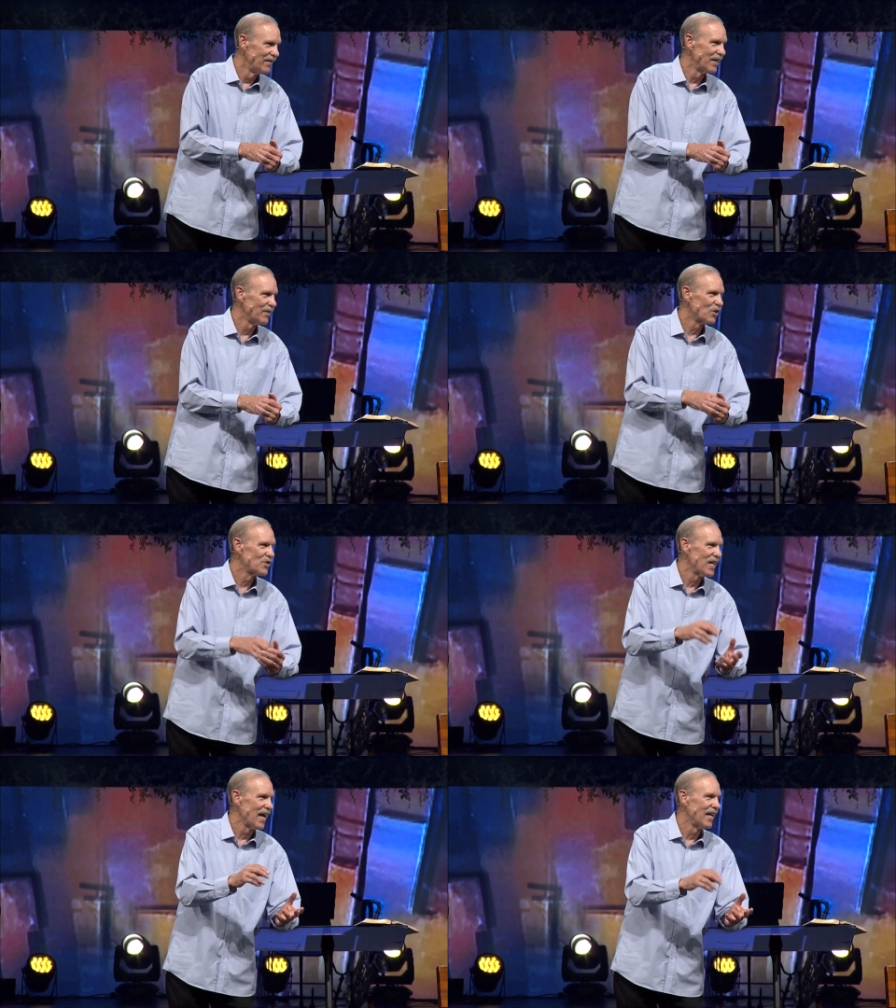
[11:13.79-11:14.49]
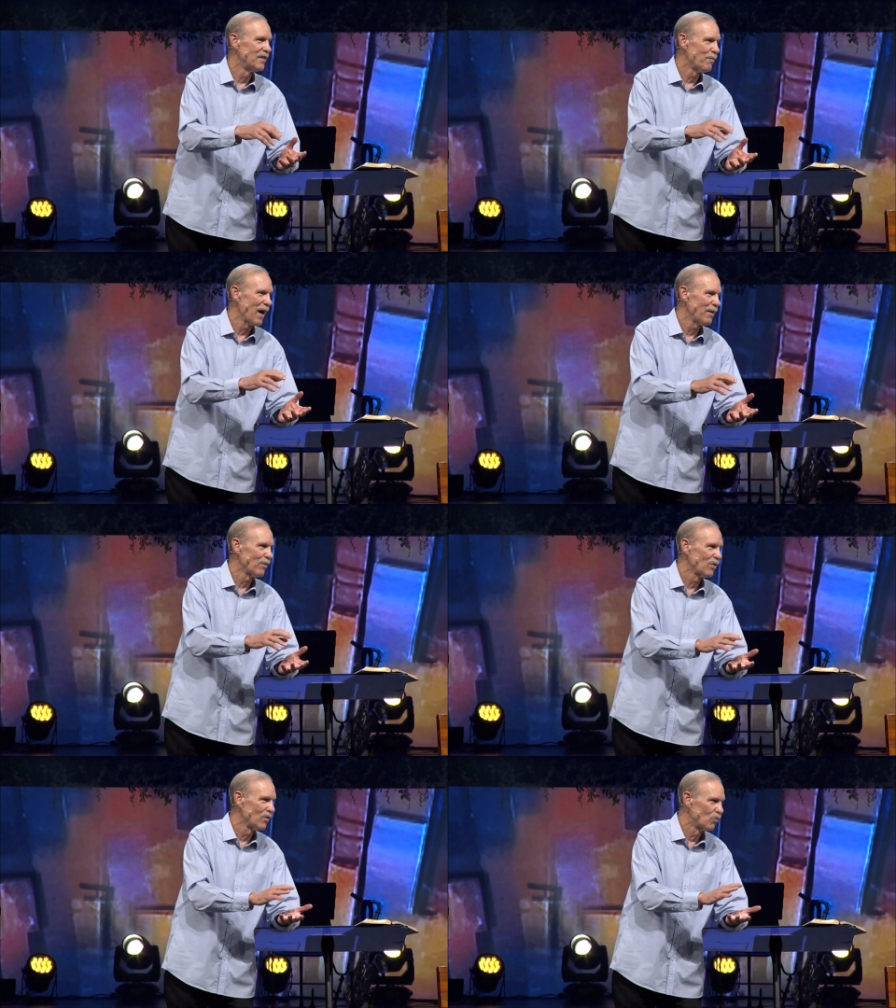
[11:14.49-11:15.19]
And then there's the, the
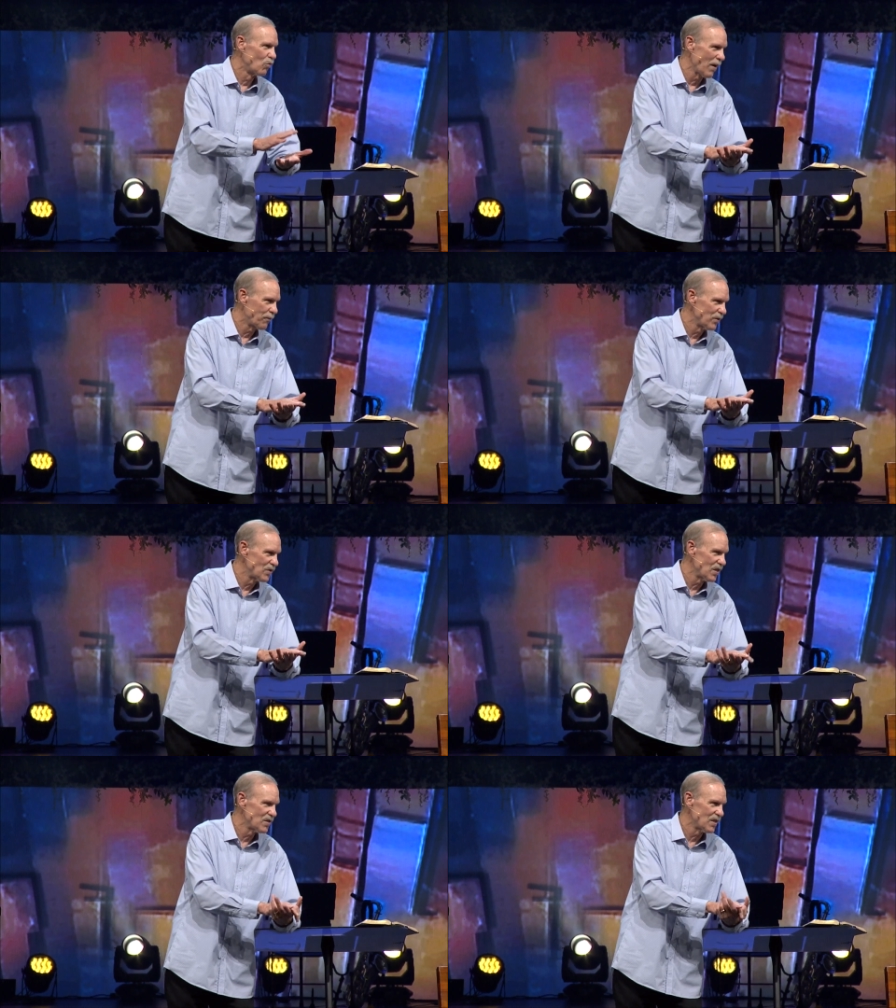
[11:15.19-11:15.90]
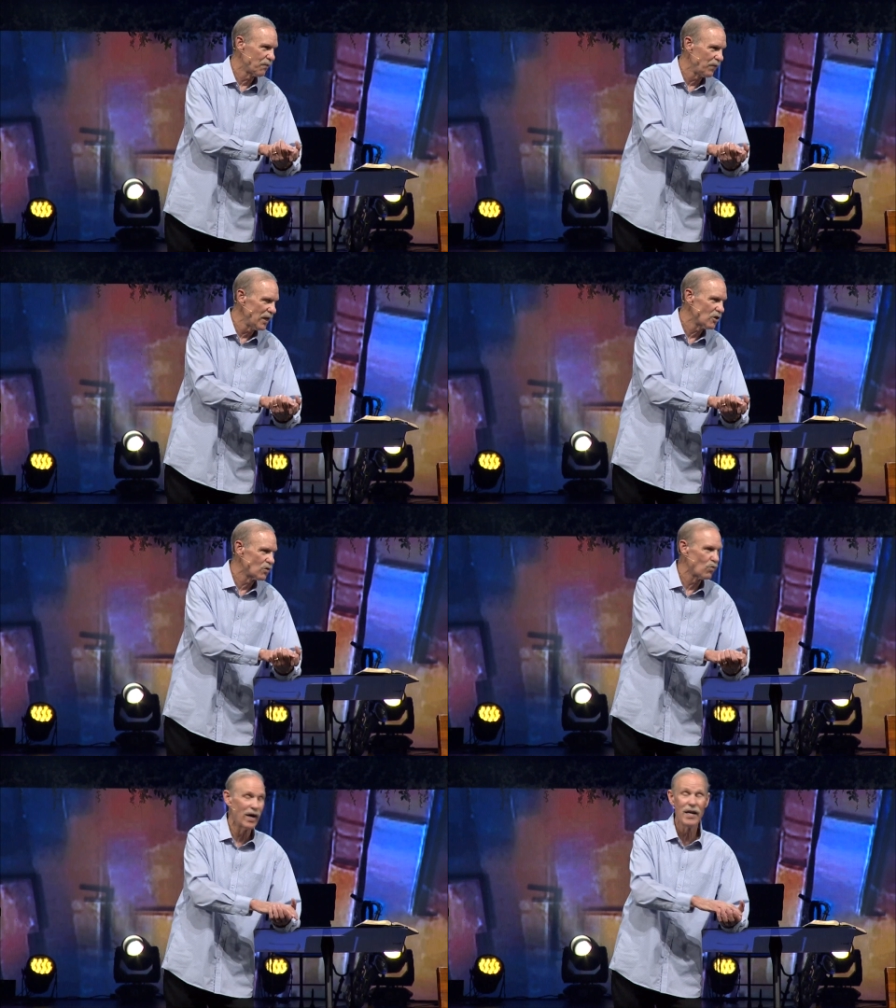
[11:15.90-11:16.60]
Bible references in
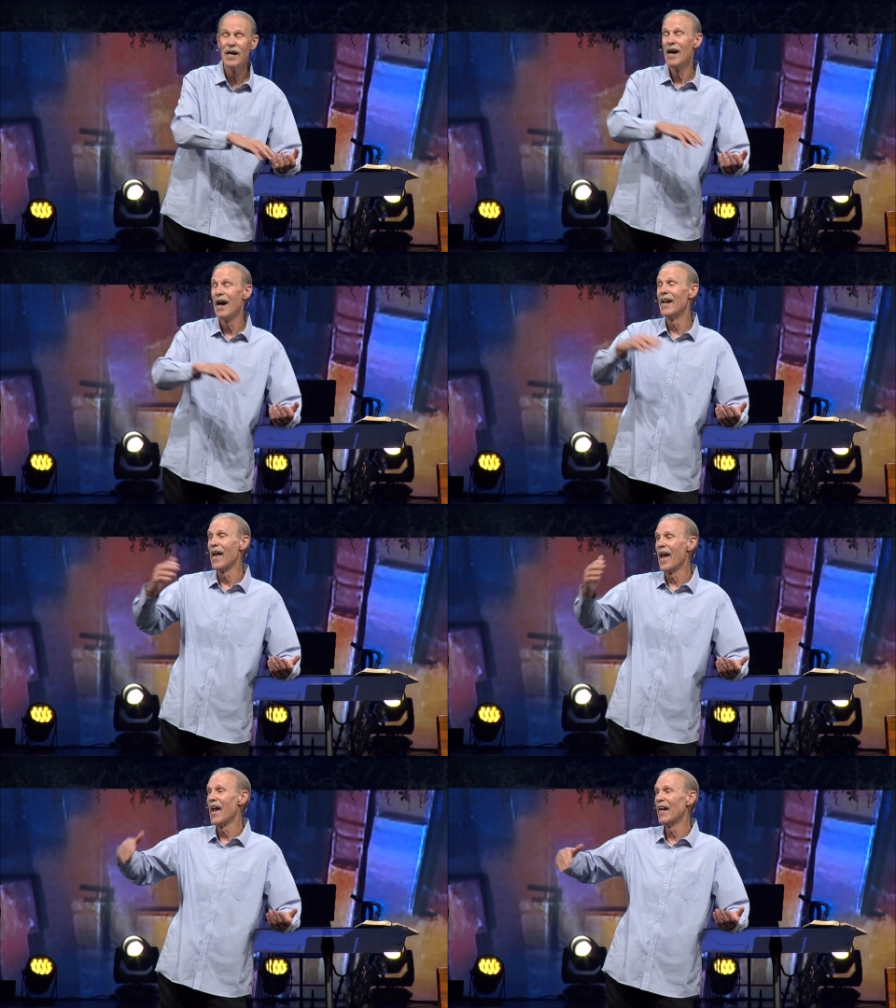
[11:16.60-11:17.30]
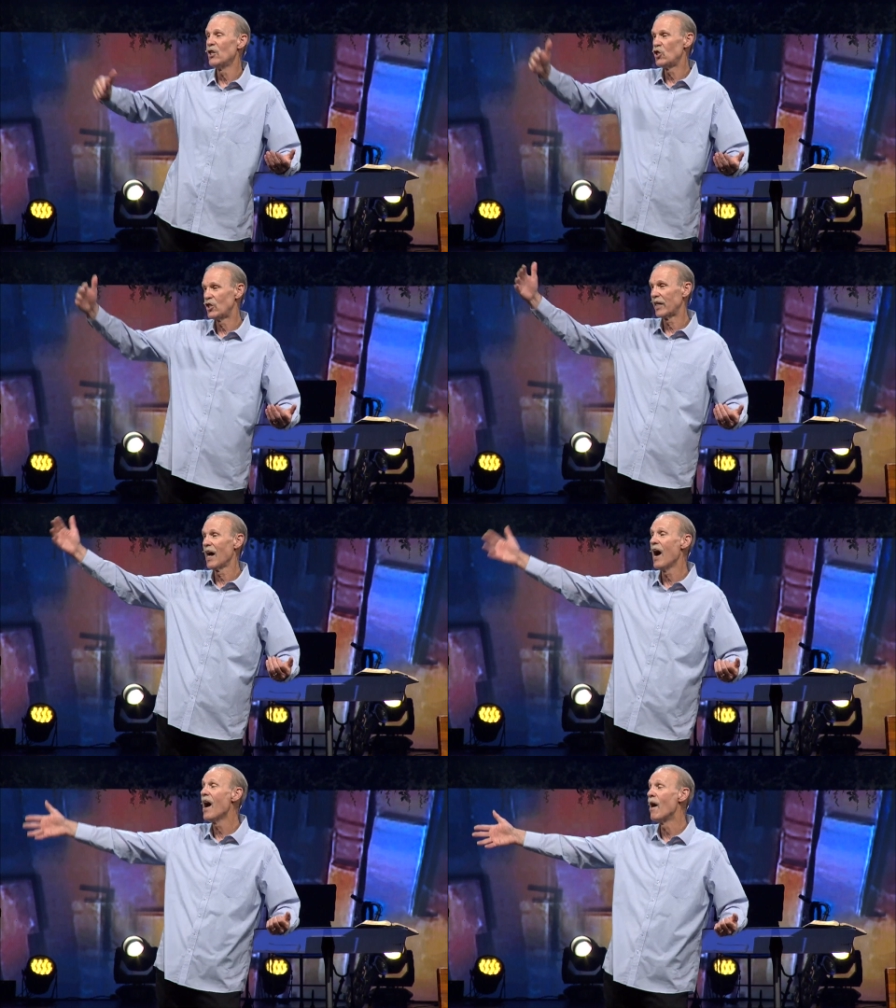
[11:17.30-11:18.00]
Ephesians 1 an age to
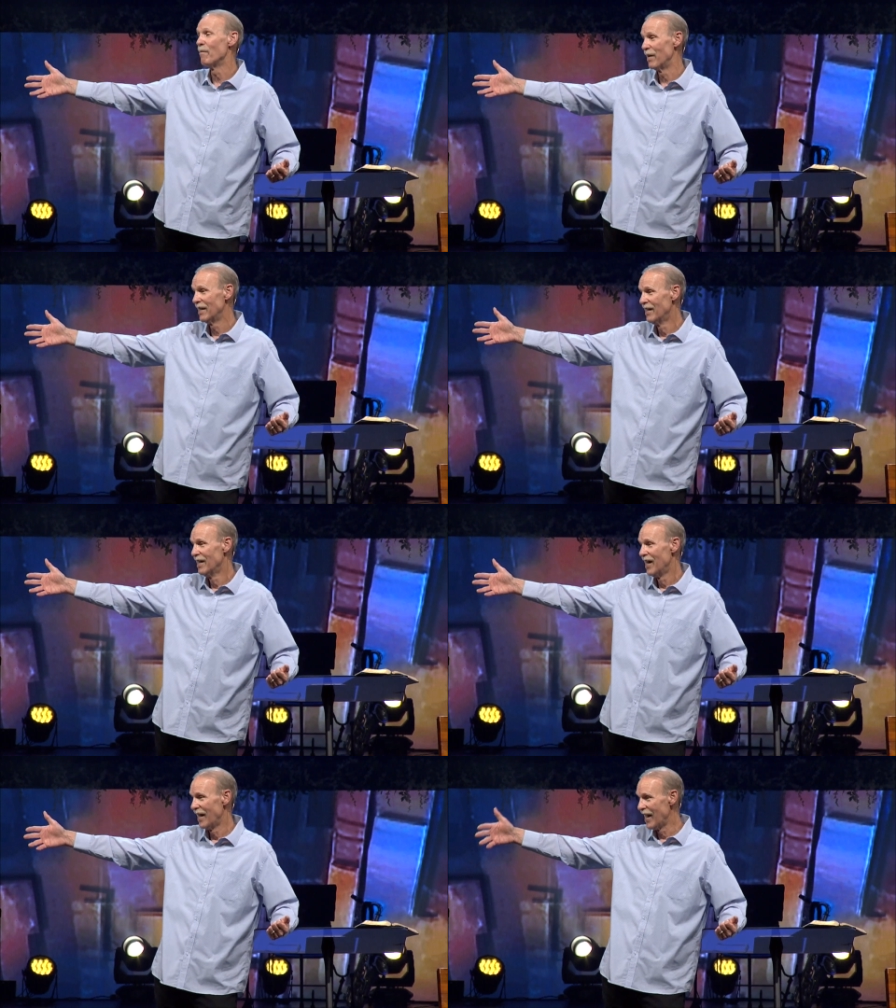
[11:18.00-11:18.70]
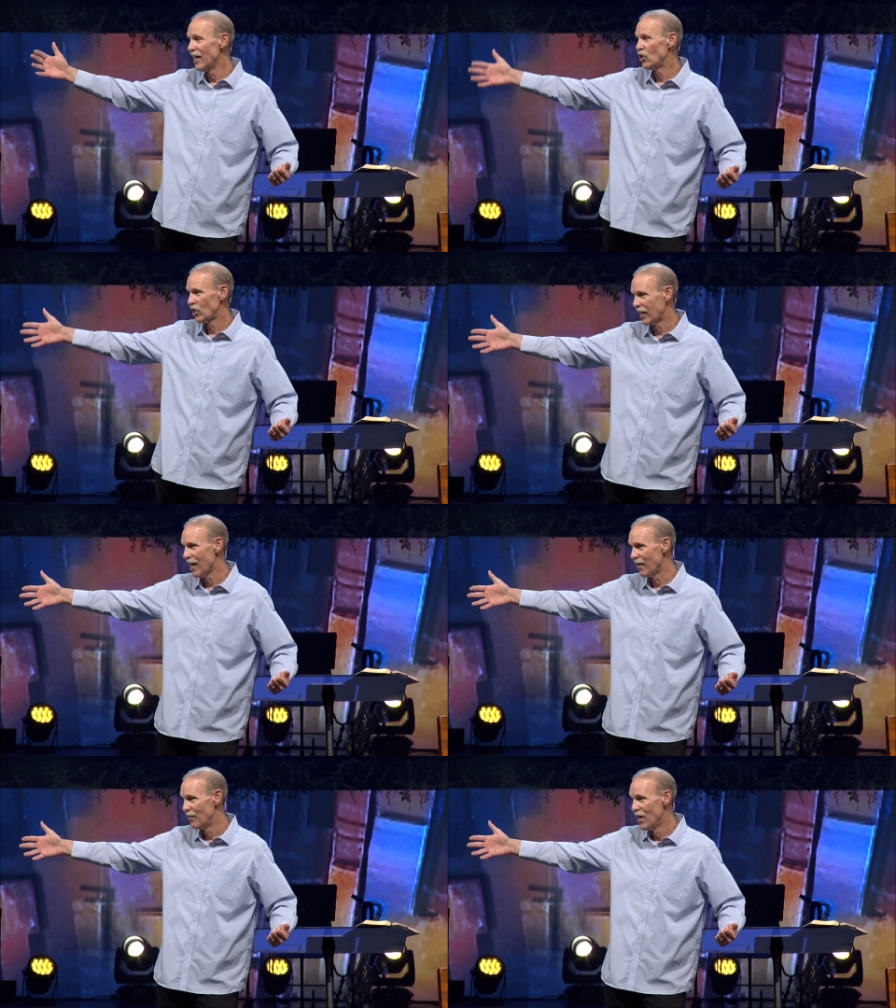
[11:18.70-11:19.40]
come, an age to
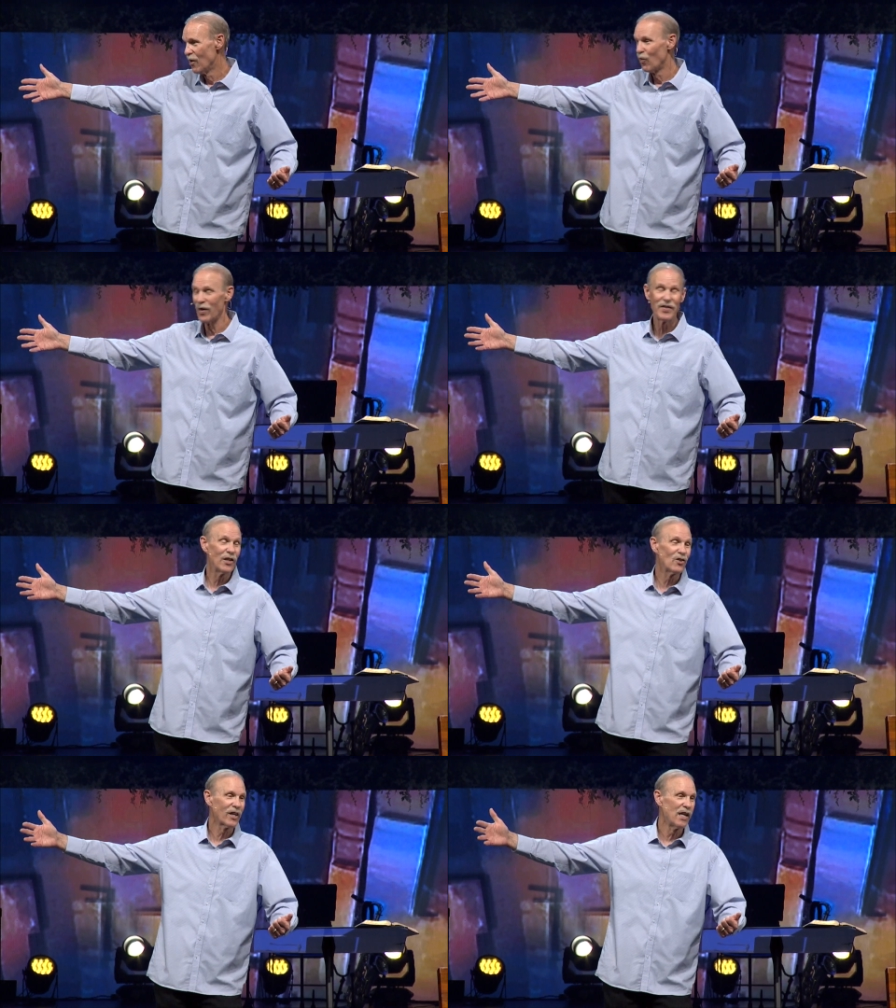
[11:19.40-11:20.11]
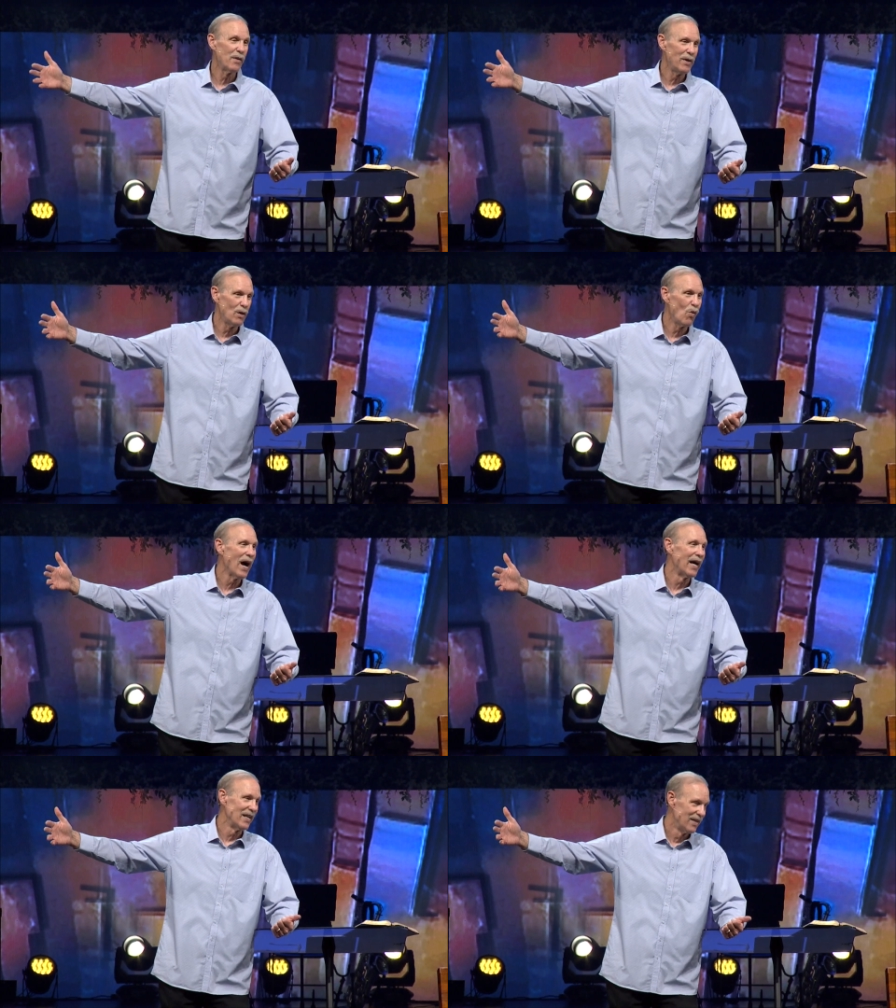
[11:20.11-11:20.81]
come where things are going to be
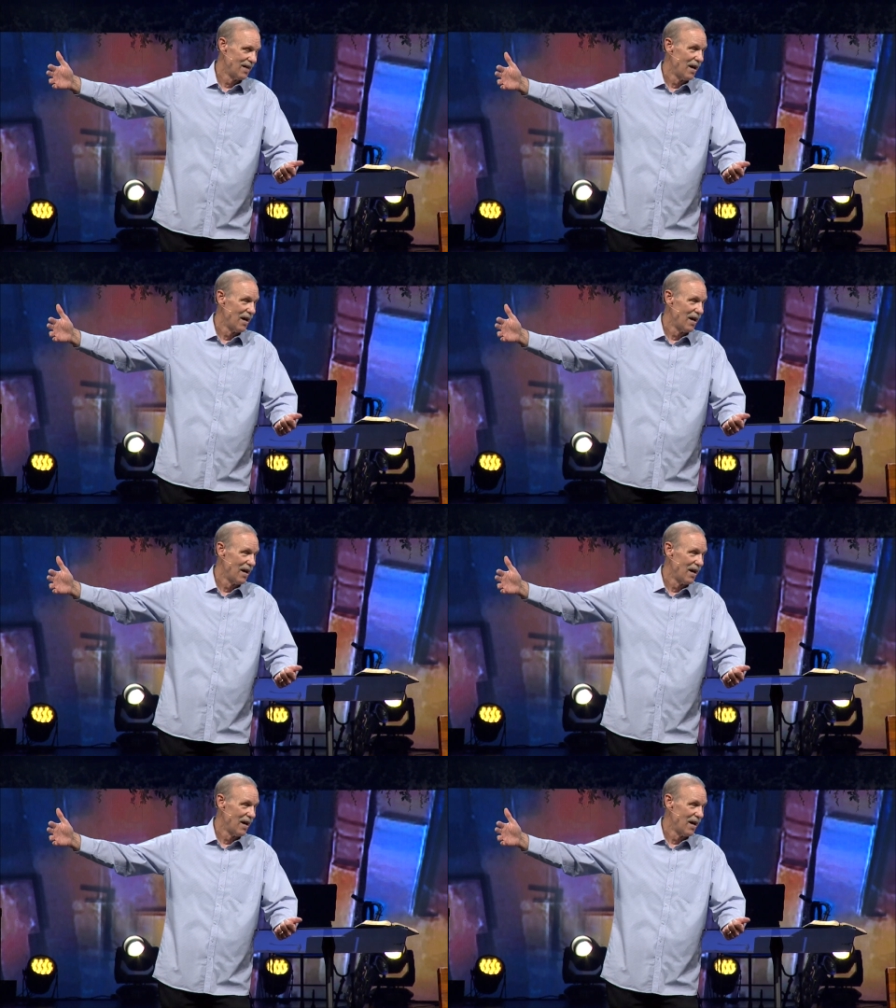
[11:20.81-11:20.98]
what?